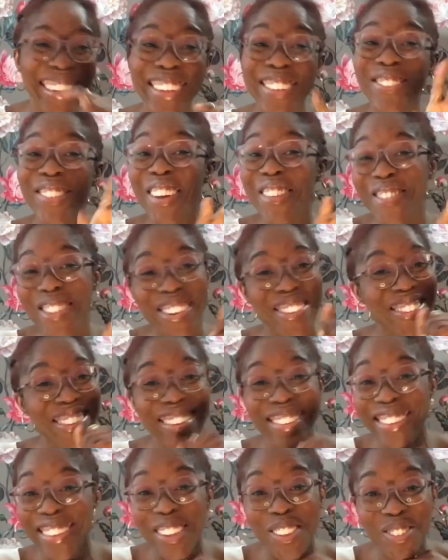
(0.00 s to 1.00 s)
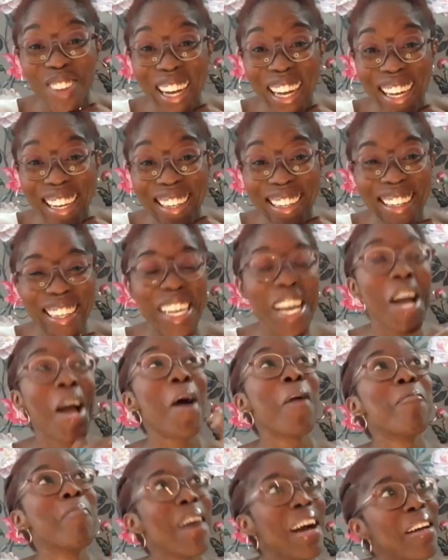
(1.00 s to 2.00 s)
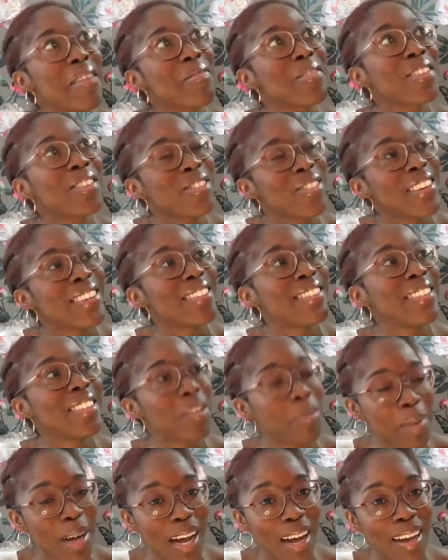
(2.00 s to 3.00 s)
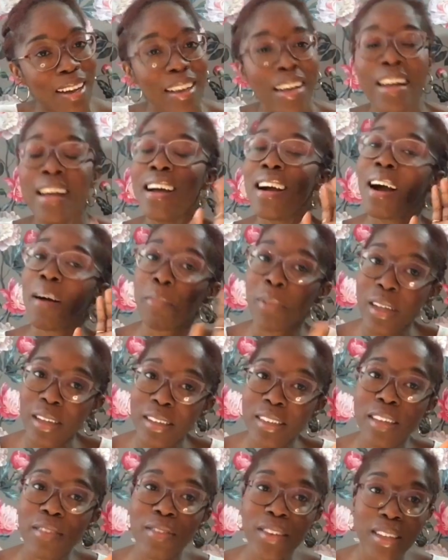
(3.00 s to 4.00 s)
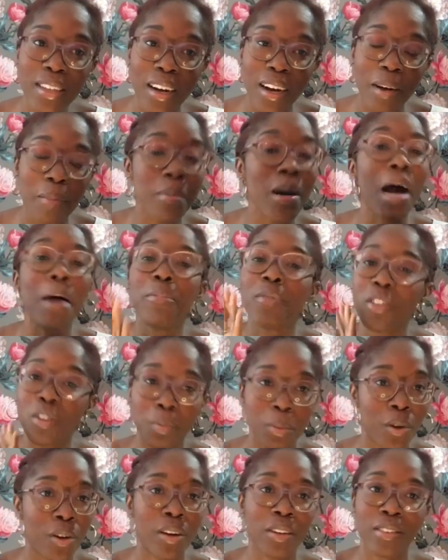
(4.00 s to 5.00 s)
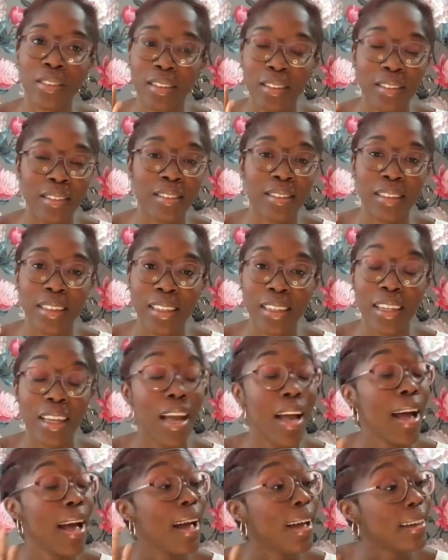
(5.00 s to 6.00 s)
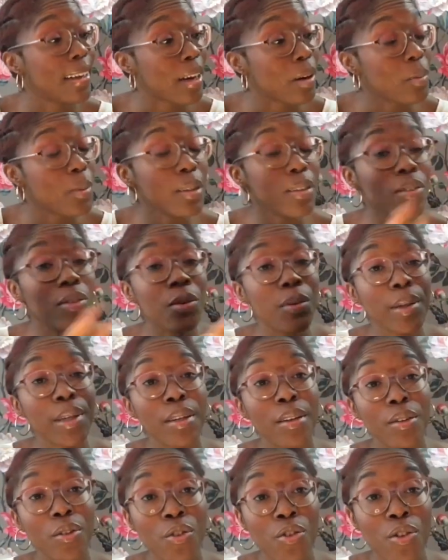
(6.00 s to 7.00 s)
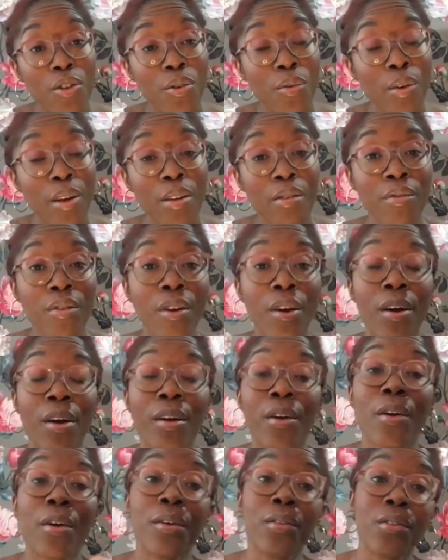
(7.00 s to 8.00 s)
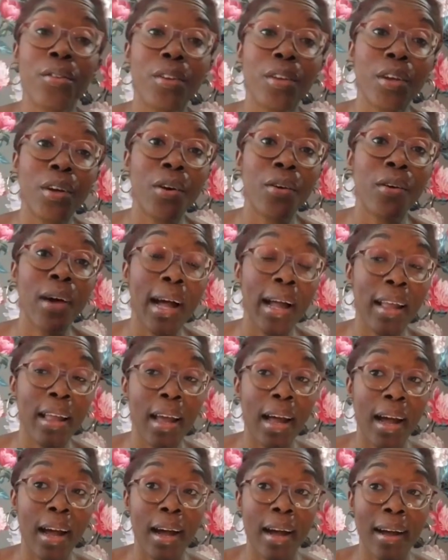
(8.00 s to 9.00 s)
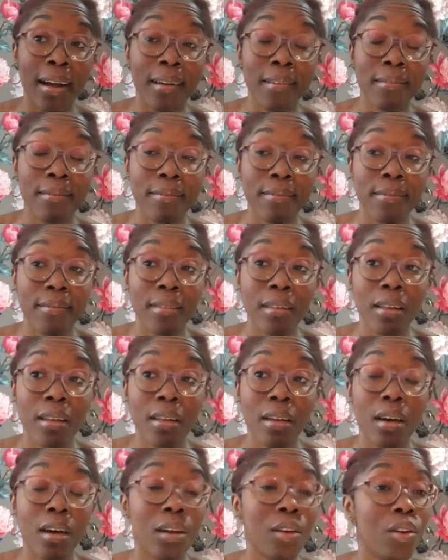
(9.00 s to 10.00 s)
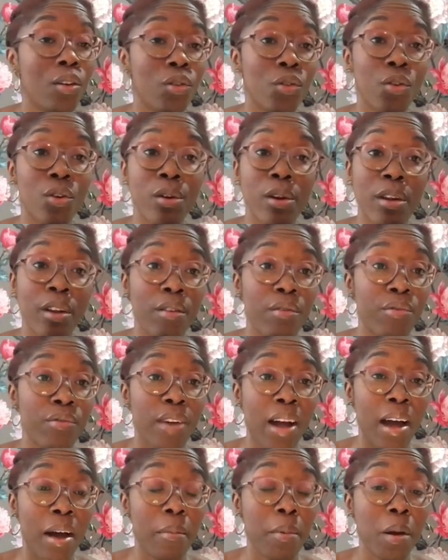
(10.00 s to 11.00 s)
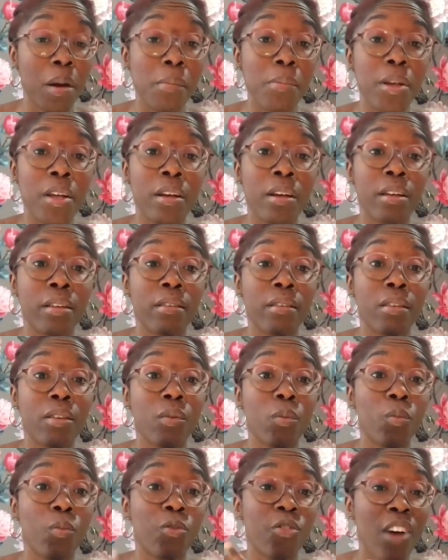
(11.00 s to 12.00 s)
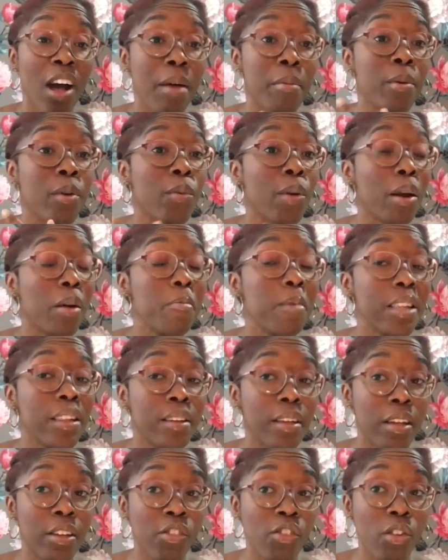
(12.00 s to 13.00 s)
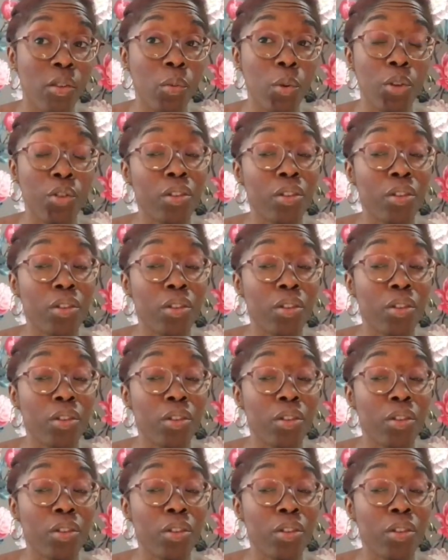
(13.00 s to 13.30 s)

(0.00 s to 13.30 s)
My frustration is back. My frustration is back. I'm not giving up. I'm just pausing this thing. That one is going into the graveyard until I have an alternative fabric, because the fabric recommendation was